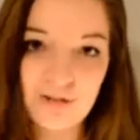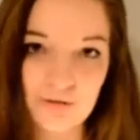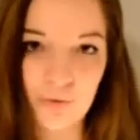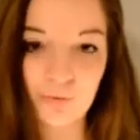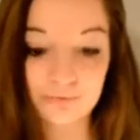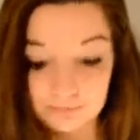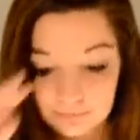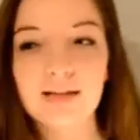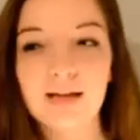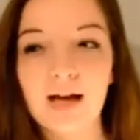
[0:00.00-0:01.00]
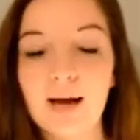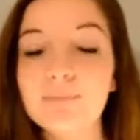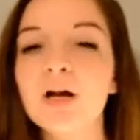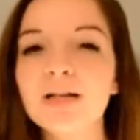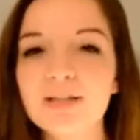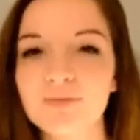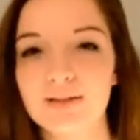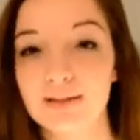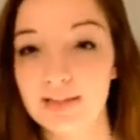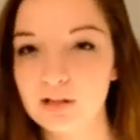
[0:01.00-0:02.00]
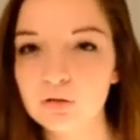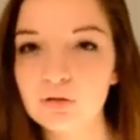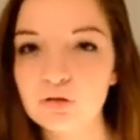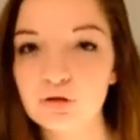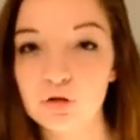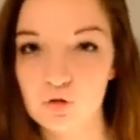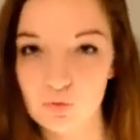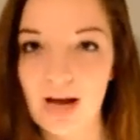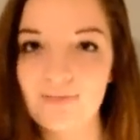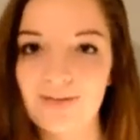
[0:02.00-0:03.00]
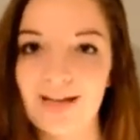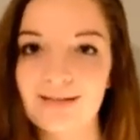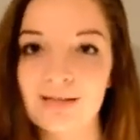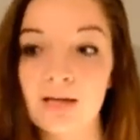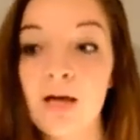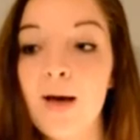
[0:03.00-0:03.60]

years old. I'm not even legal to drive yet